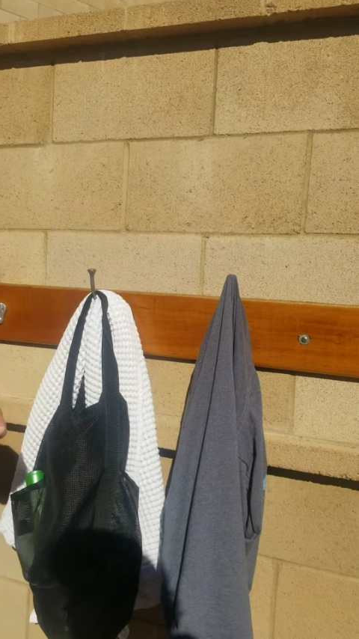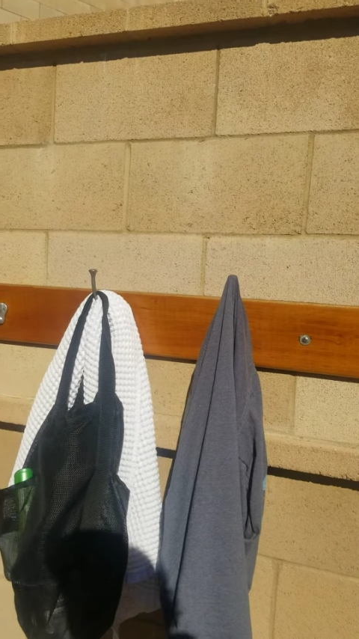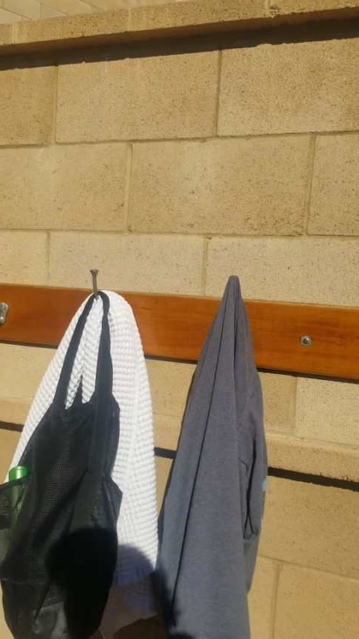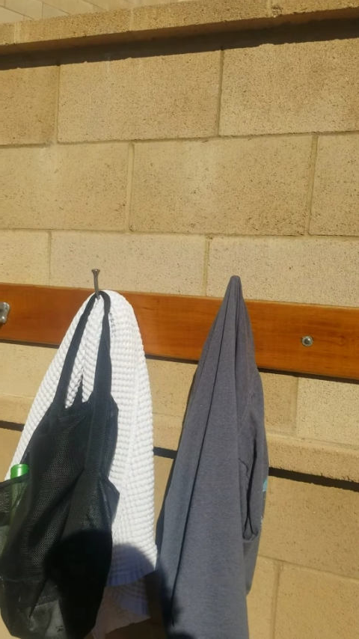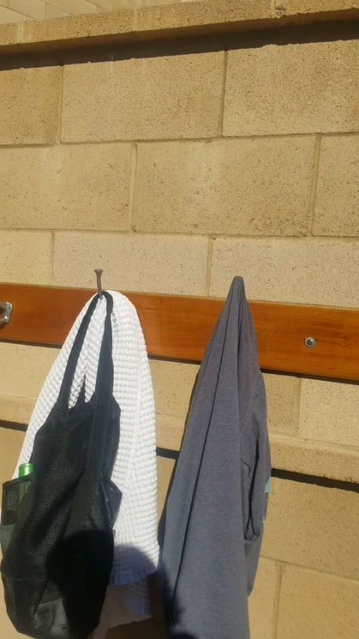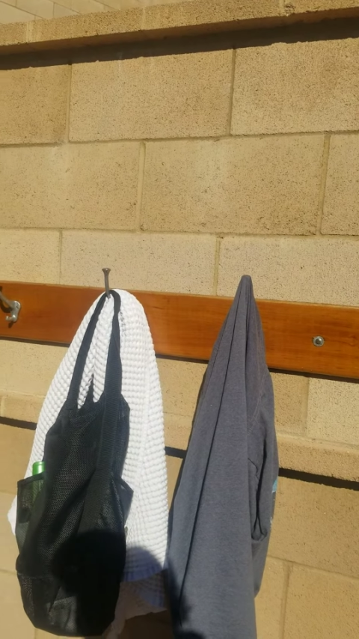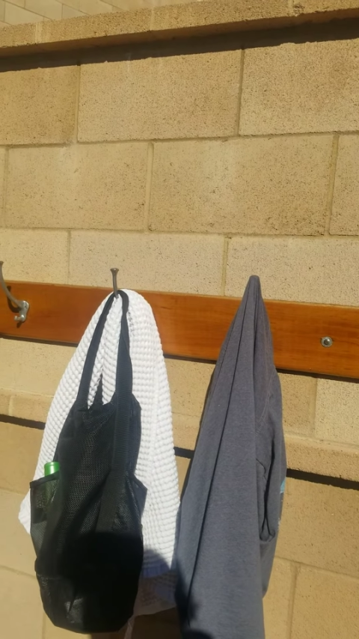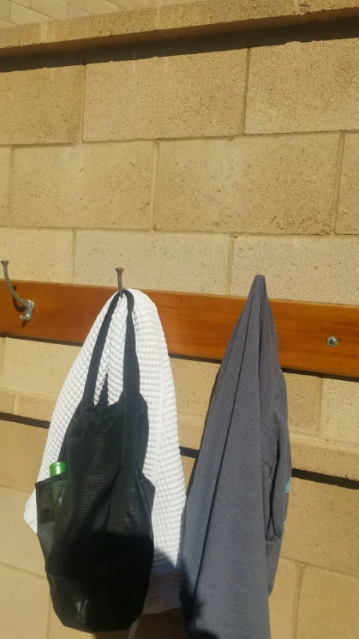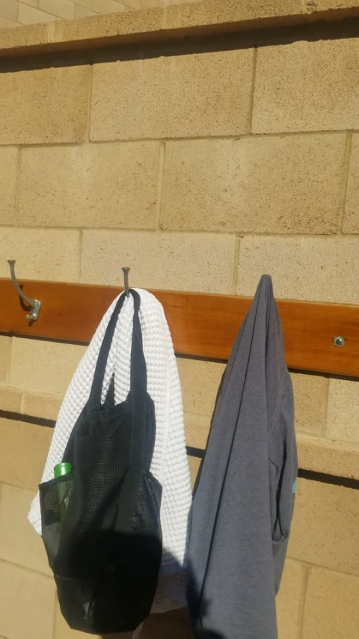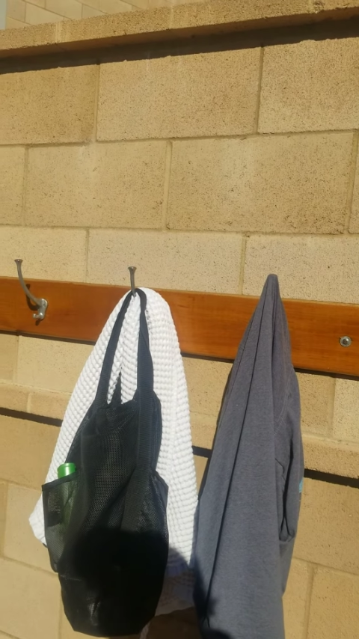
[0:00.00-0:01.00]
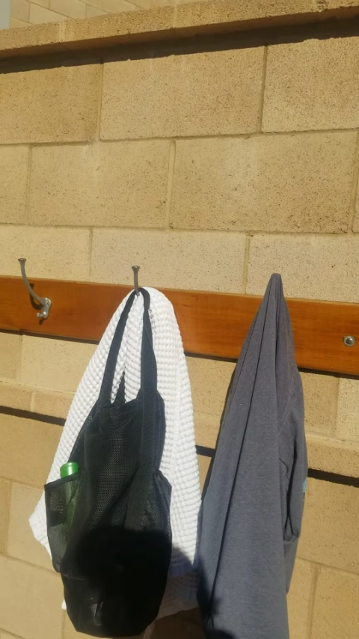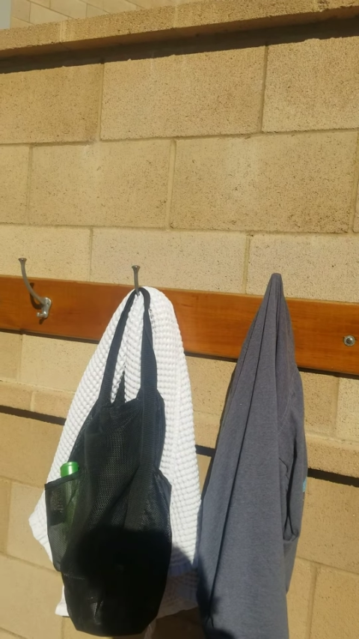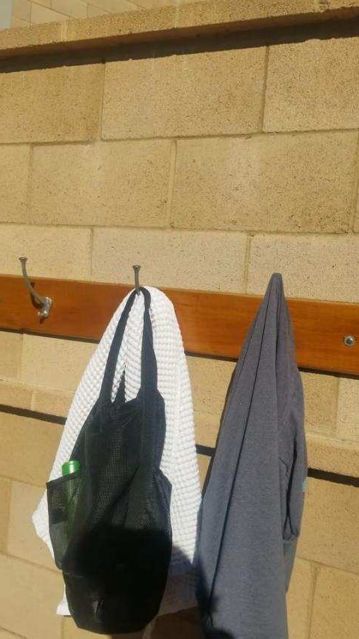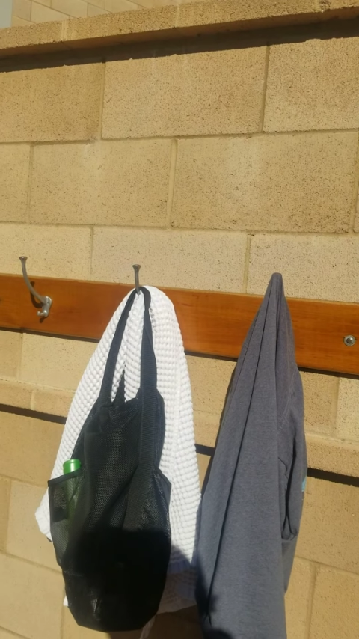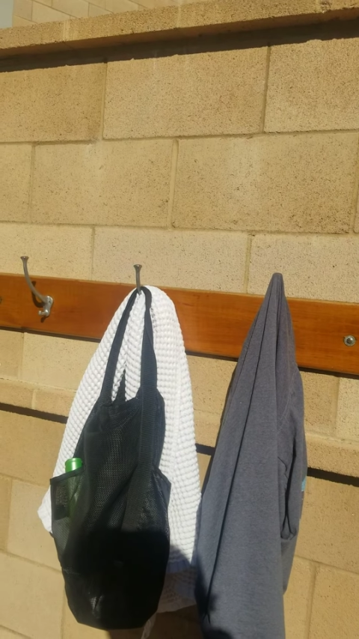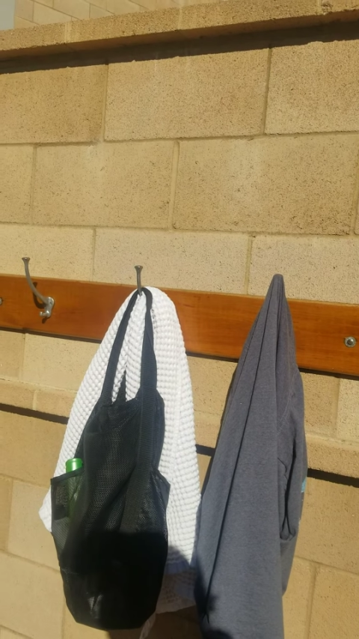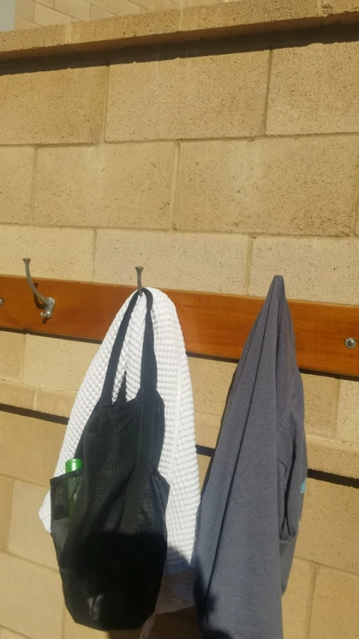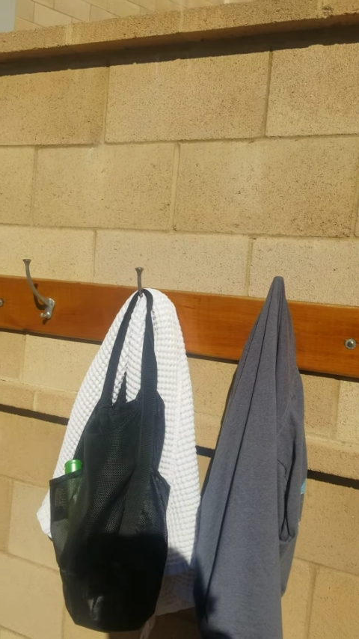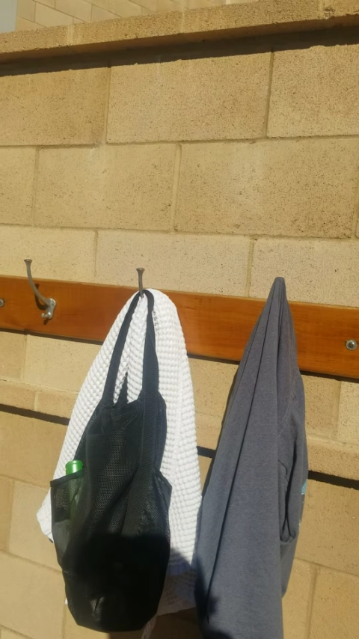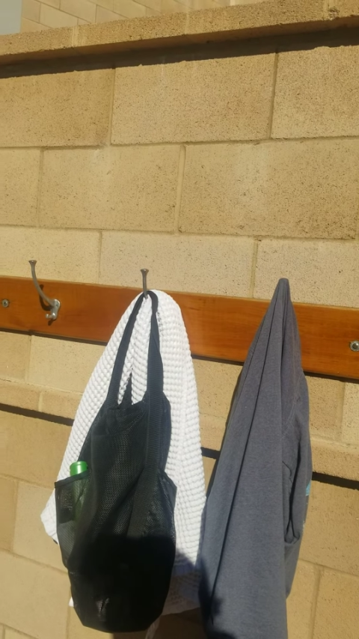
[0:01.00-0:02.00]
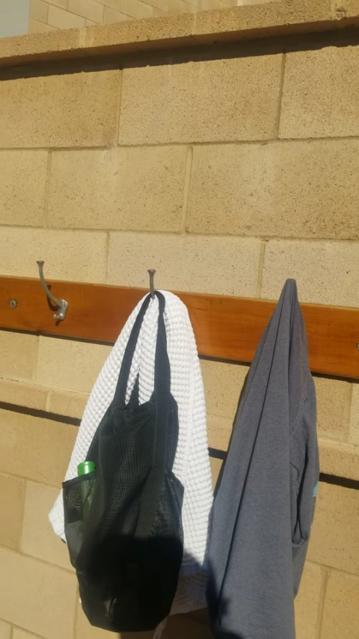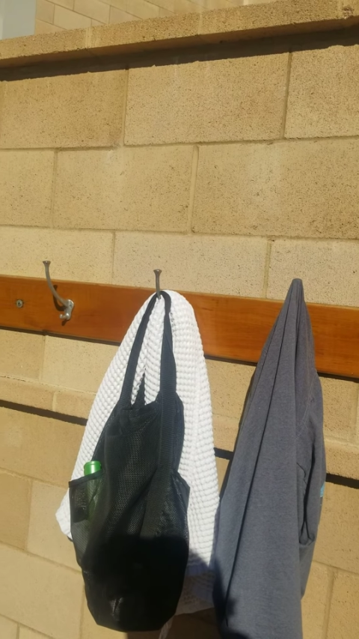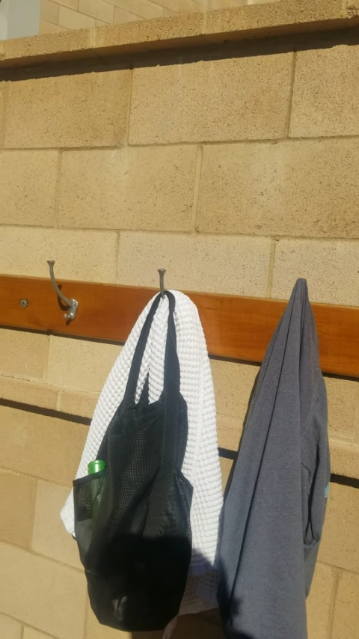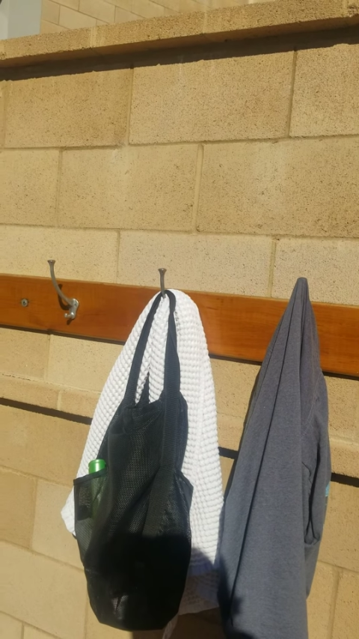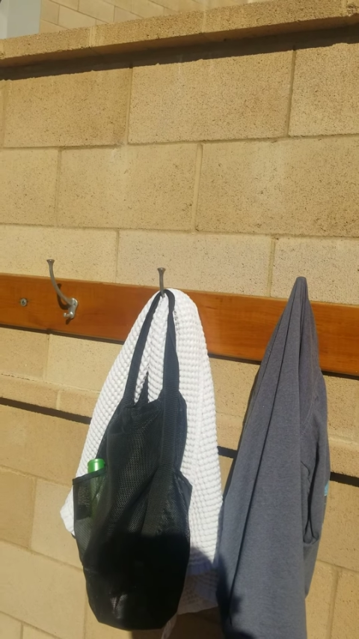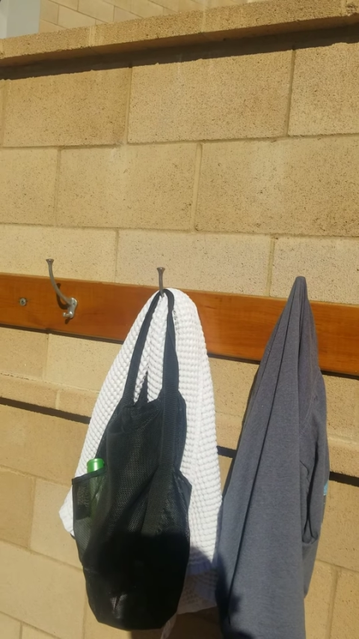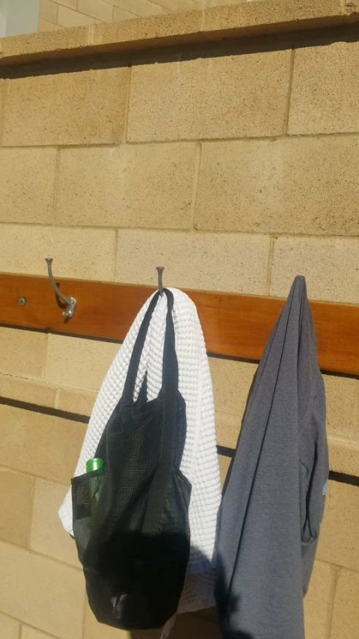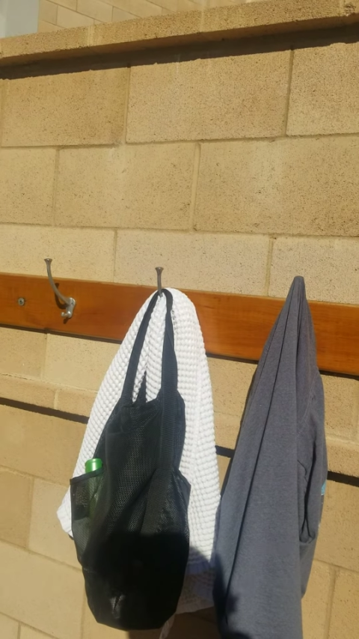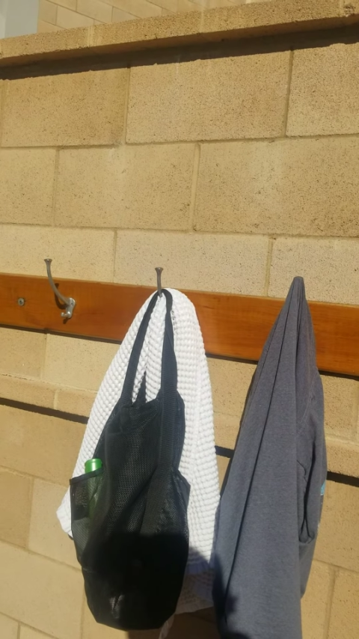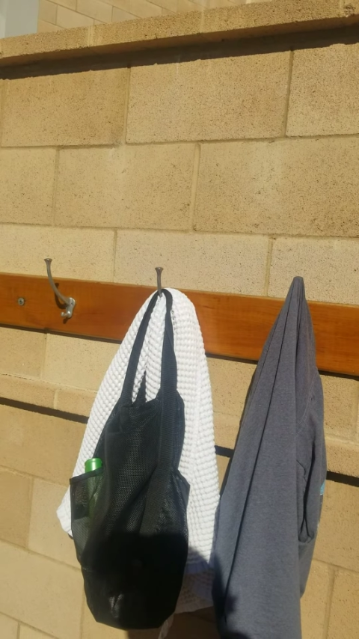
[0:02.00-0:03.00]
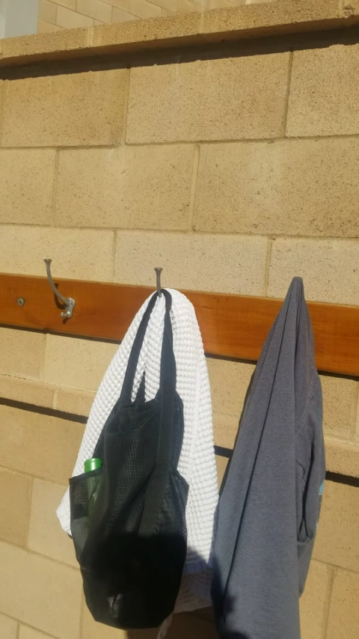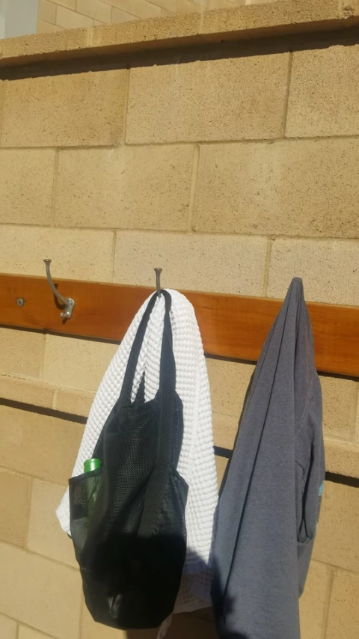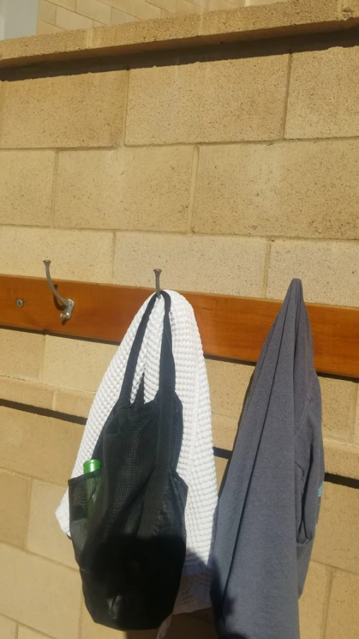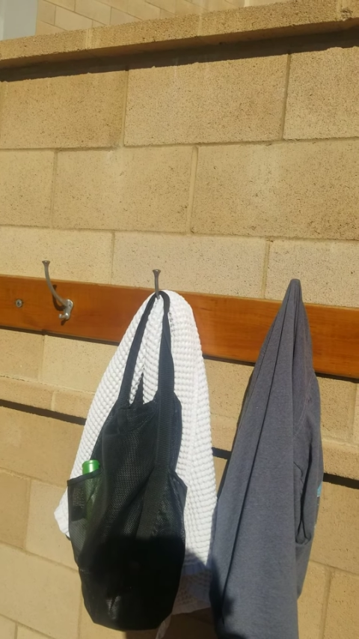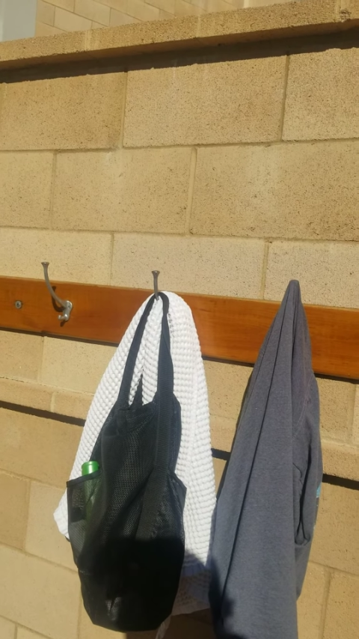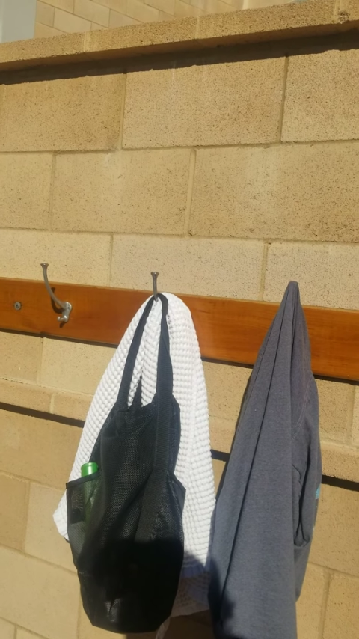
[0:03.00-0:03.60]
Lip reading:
Nobody's mouth can be seen.